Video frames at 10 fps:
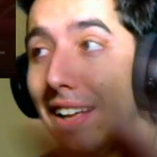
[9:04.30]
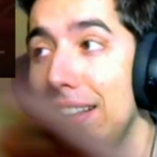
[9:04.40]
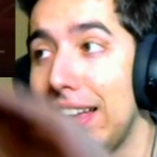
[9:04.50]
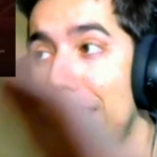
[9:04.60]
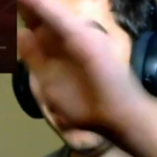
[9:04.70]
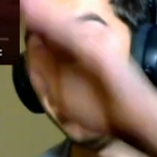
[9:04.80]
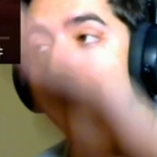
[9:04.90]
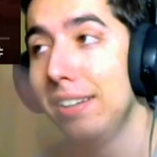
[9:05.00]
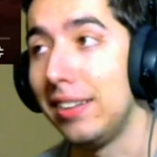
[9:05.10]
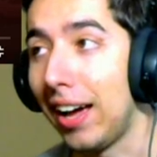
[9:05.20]
like,
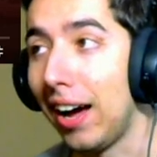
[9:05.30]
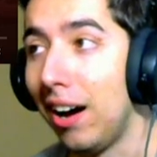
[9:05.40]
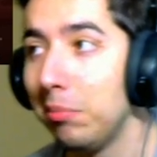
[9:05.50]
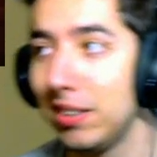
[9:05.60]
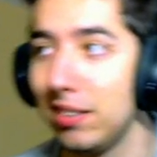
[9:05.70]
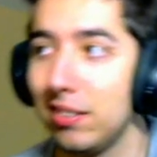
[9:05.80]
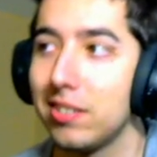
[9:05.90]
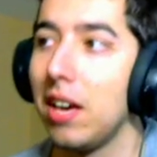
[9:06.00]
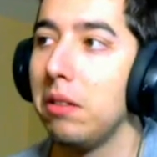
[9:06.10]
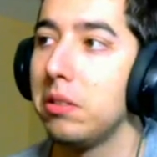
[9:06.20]
the combat in this
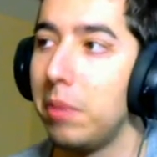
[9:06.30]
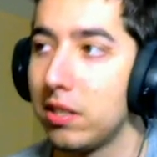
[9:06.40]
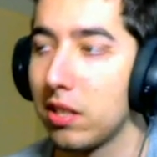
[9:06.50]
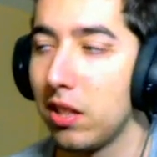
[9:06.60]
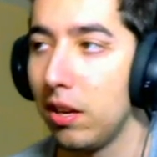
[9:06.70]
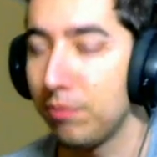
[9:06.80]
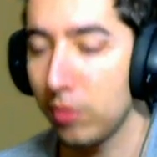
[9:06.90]
game is basically